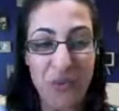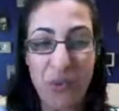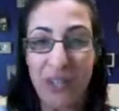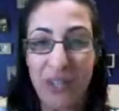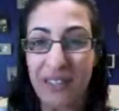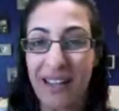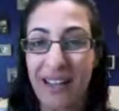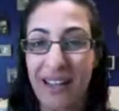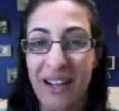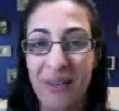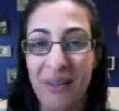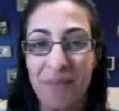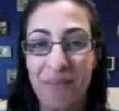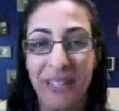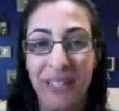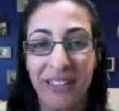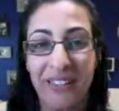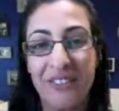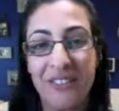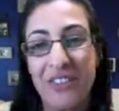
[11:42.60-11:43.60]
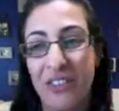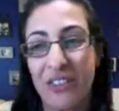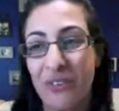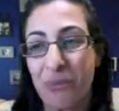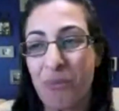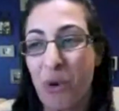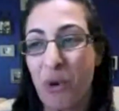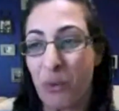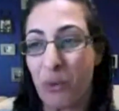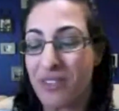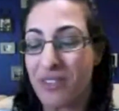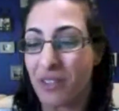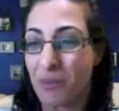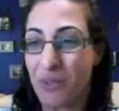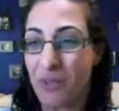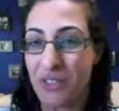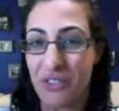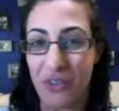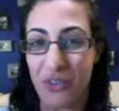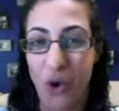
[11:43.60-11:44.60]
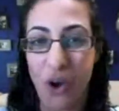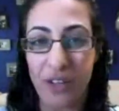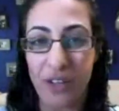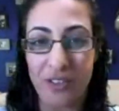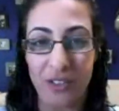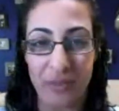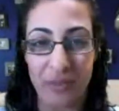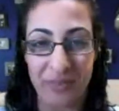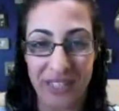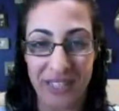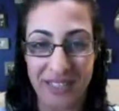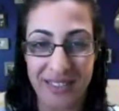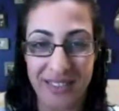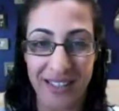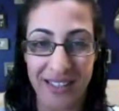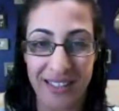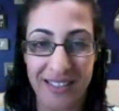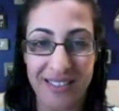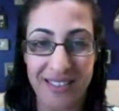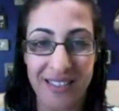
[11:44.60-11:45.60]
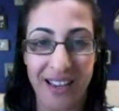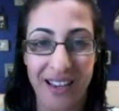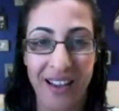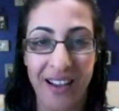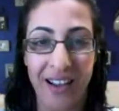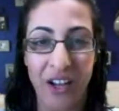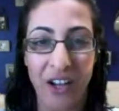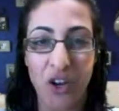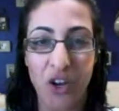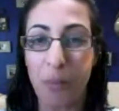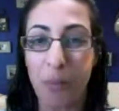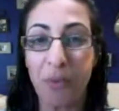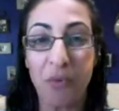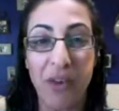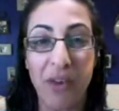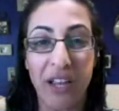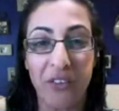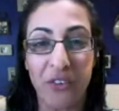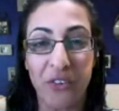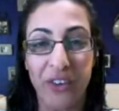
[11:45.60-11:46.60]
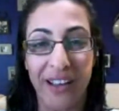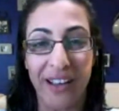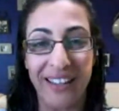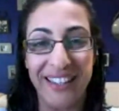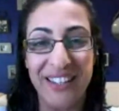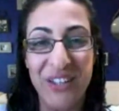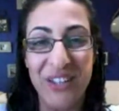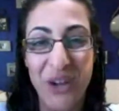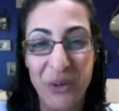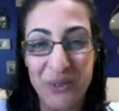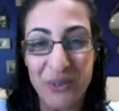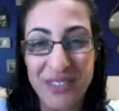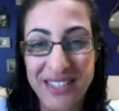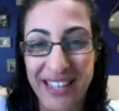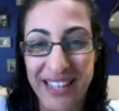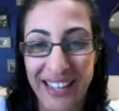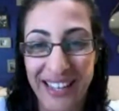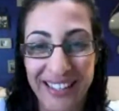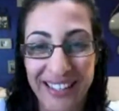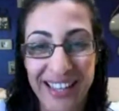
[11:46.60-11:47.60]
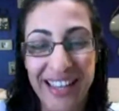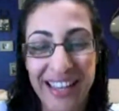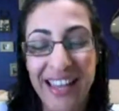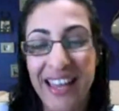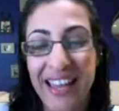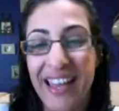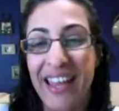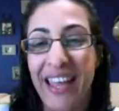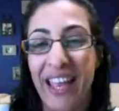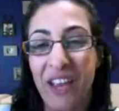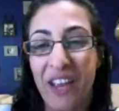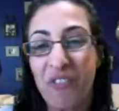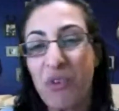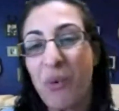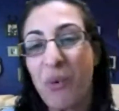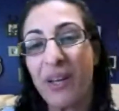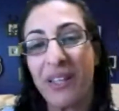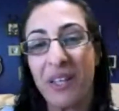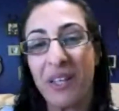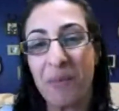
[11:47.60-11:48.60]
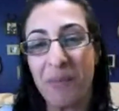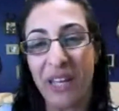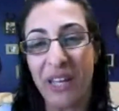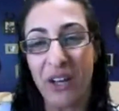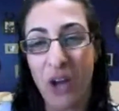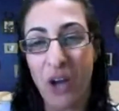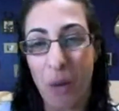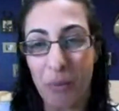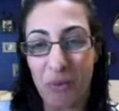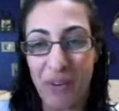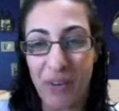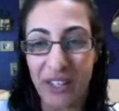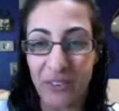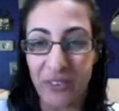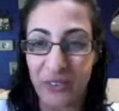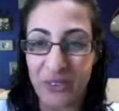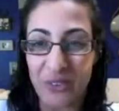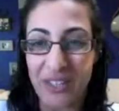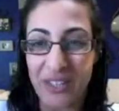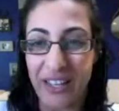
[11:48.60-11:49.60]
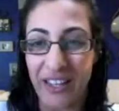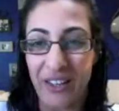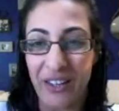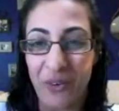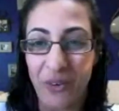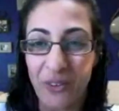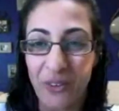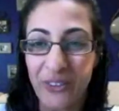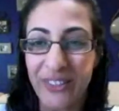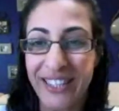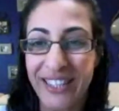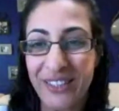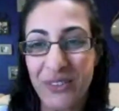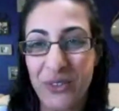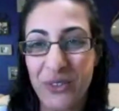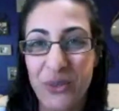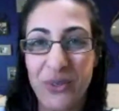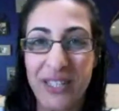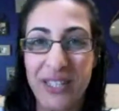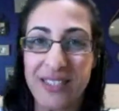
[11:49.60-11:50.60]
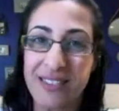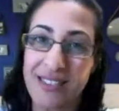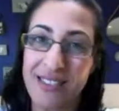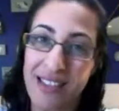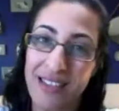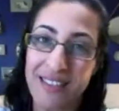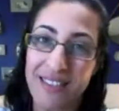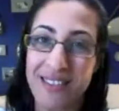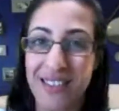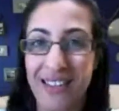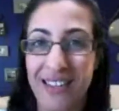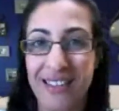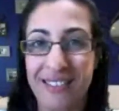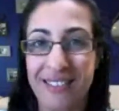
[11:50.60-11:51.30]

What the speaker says: what Bill just posted, which is awesome. He says, a copywriter I know said, everyone can be a copywriter today. All you need to do is test. I